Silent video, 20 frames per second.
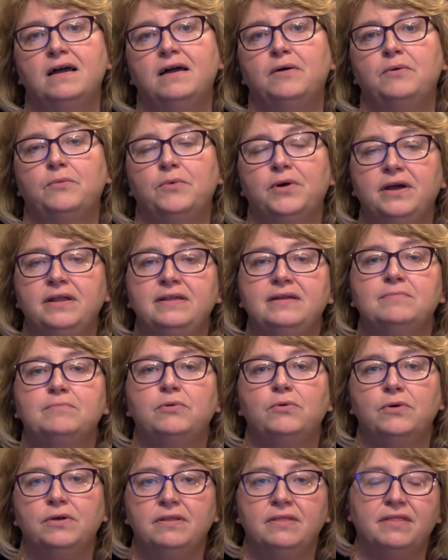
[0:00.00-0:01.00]
One
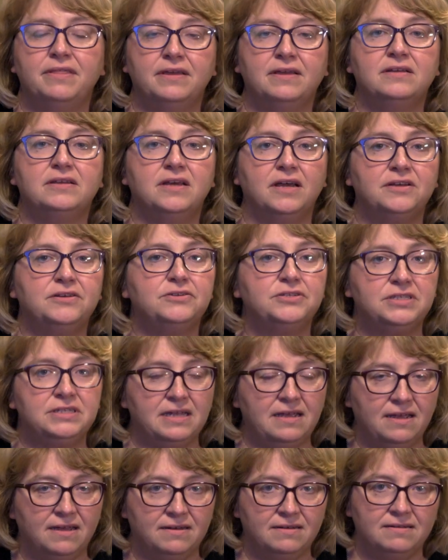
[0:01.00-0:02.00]
important thing to
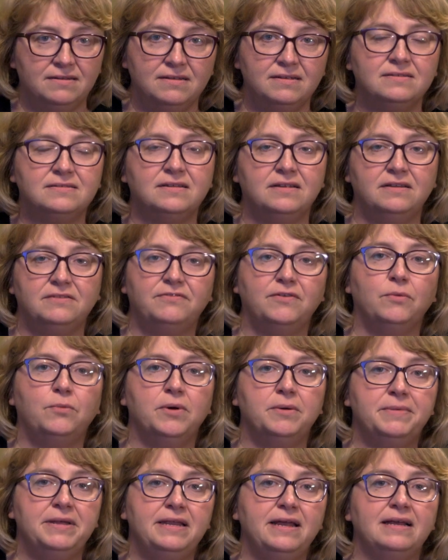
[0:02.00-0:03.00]
understand is that if a
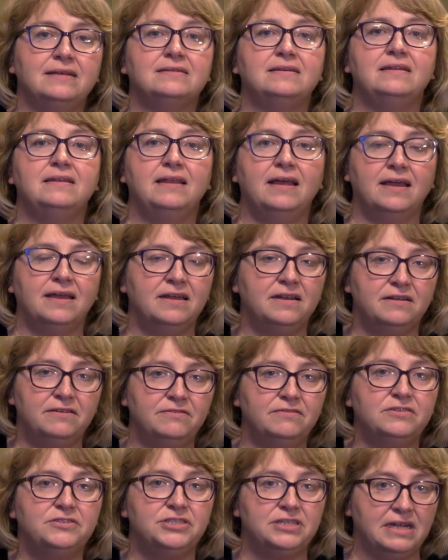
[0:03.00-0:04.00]
woman has a
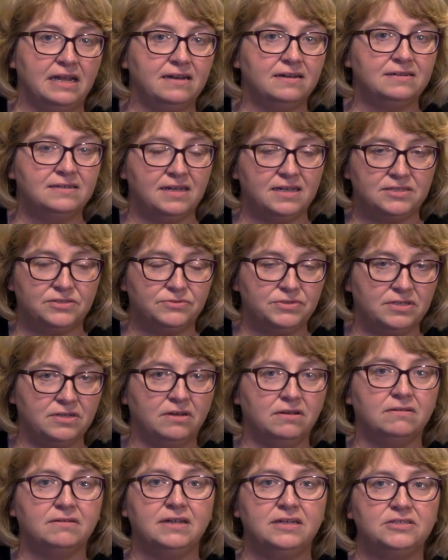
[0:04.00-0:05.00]
negative genetic test
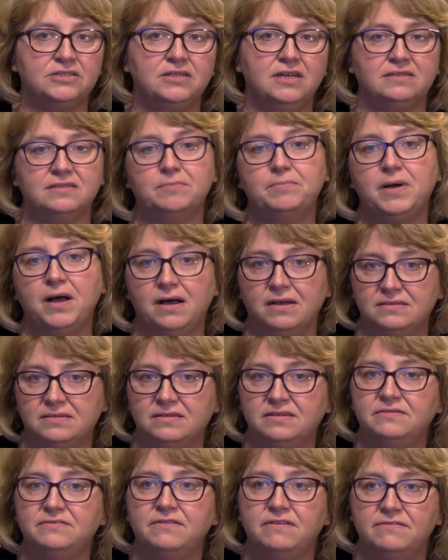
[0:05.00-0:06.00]
result and she has a
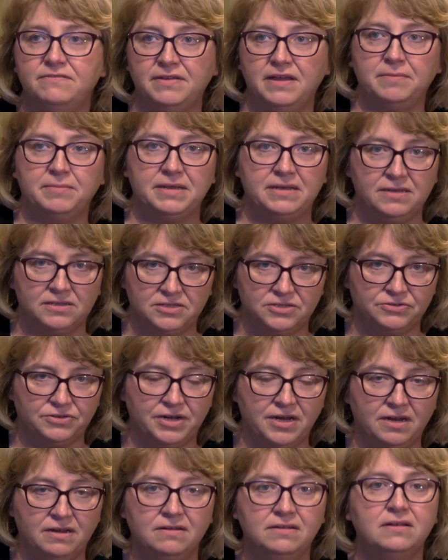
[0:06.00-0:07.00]
positive family
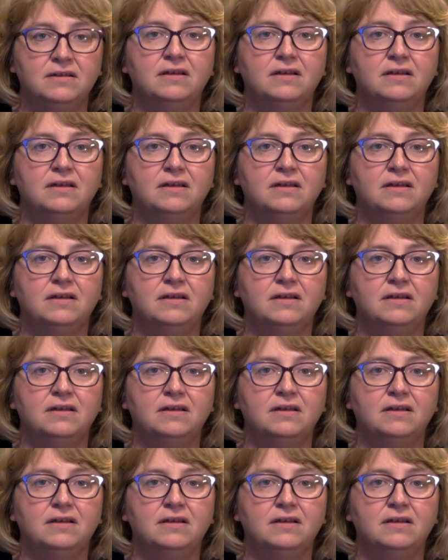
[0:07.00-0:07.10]
history